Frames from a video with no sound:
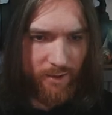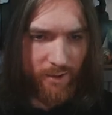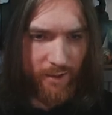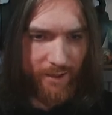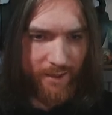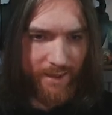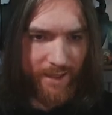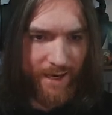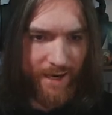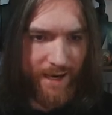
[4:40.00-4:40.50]
Look
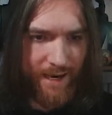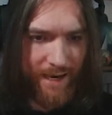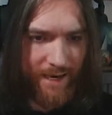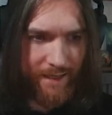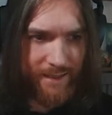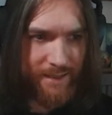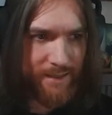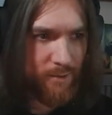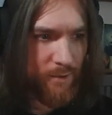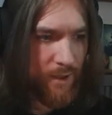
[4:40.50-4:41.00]
at
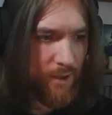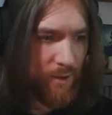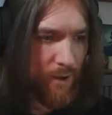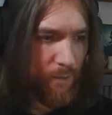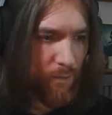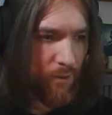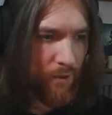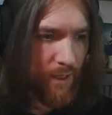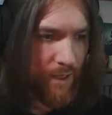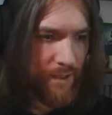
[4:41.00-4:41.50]
that. Where do
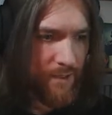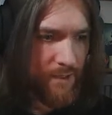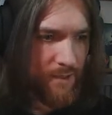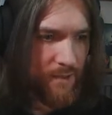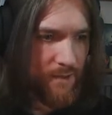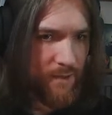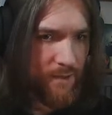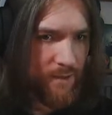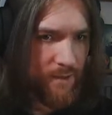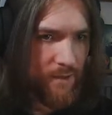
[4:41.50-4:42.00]
I put
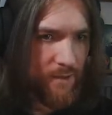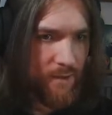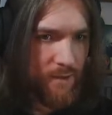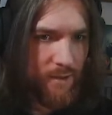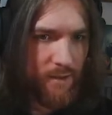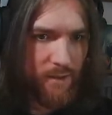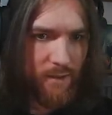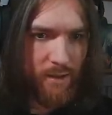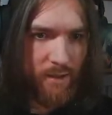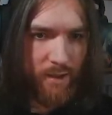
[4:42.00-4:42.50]
this?
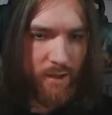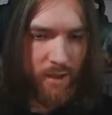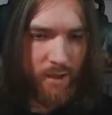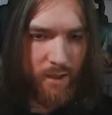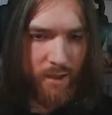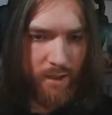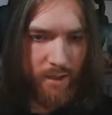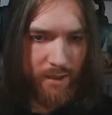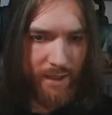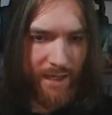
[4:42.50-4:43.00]

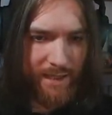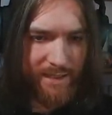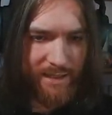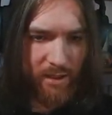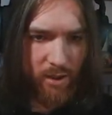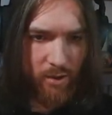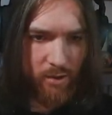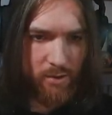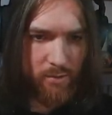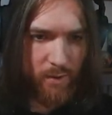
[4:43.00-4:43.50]
Uh, that's
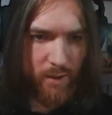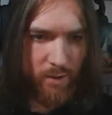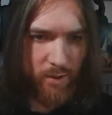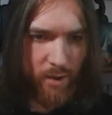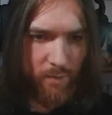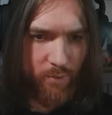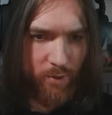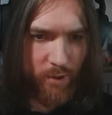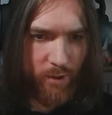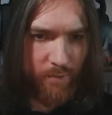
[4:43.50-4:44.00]
locked. Where do
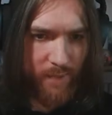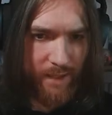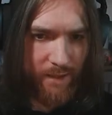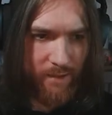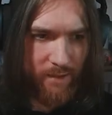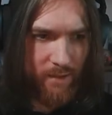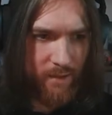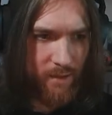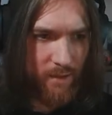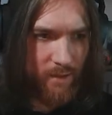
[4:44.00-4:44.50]
I put the
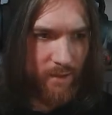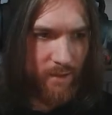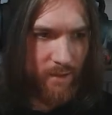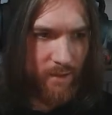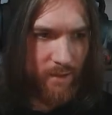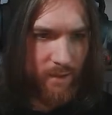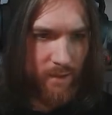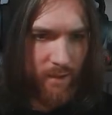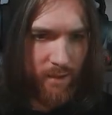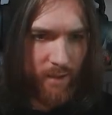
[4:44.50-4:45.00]
bin?
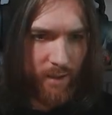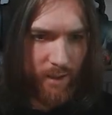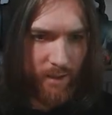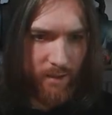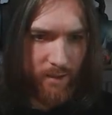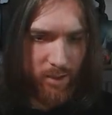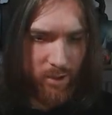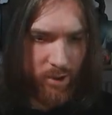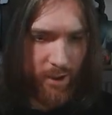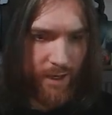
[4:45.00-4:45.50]

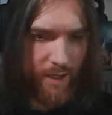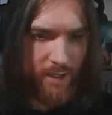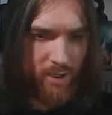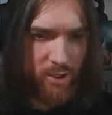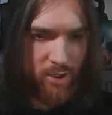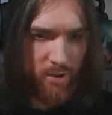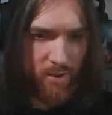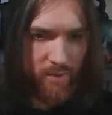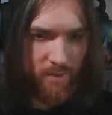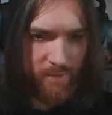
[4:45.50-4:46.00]
In the
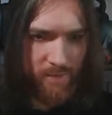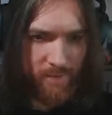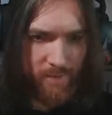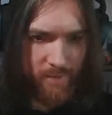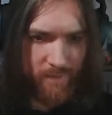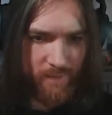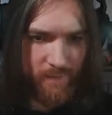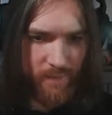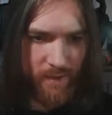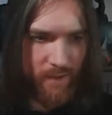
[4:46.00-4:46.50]
trash?
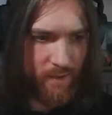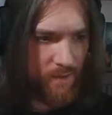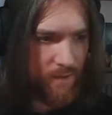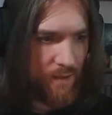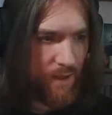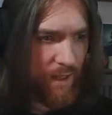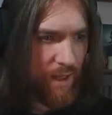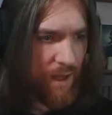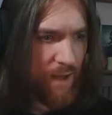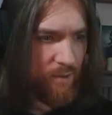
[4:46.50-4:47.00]

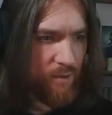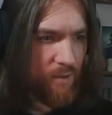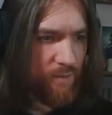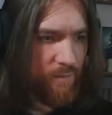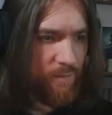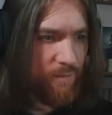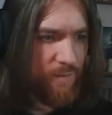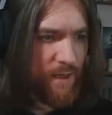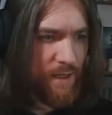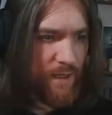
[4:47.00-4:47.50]
How oh,
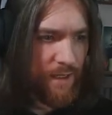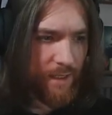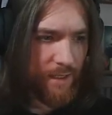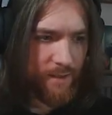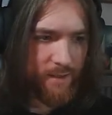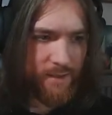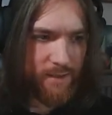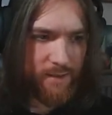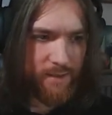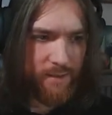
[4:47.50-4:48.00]

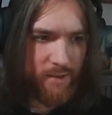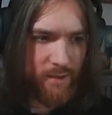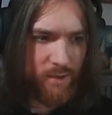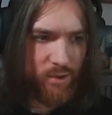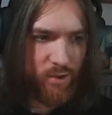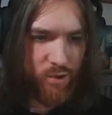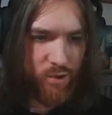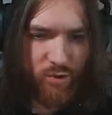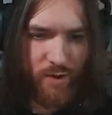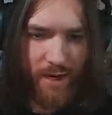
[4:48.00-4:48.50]
convenient.
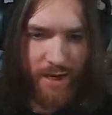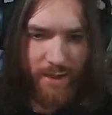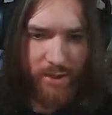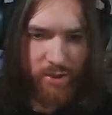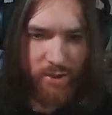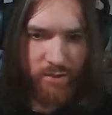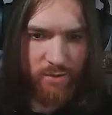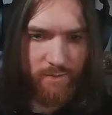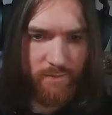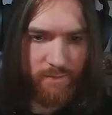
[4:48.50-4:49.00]

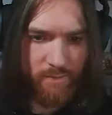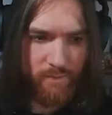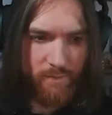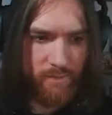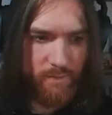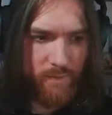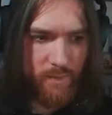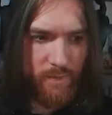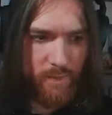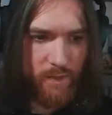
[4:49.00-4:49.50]
Trash.
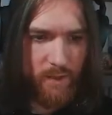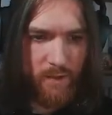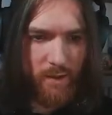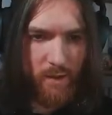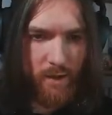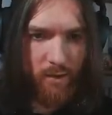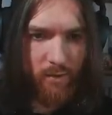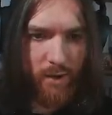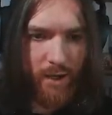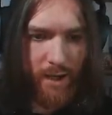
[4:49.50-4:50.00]

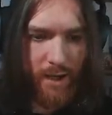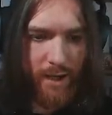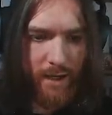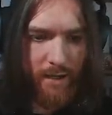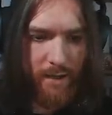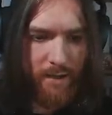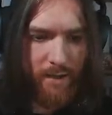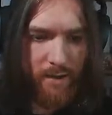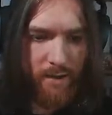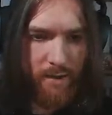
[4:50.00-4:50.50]

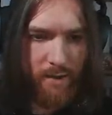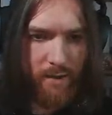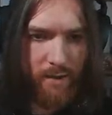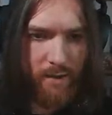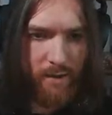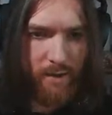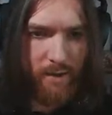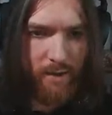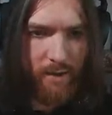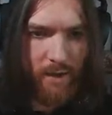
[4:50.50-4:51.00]
Okay.
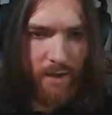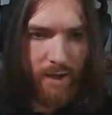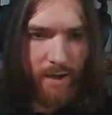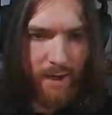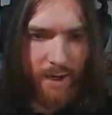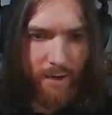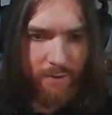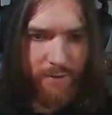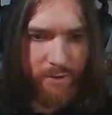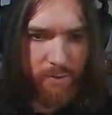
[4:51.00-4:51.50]

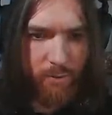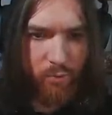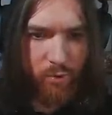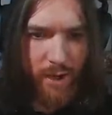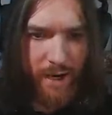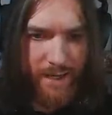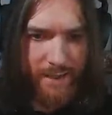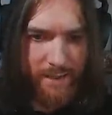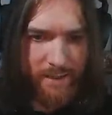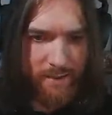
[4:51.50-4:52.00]
And now some
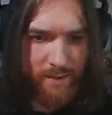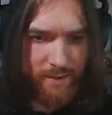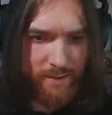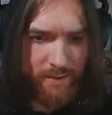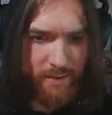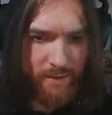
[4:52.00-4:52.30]
bread.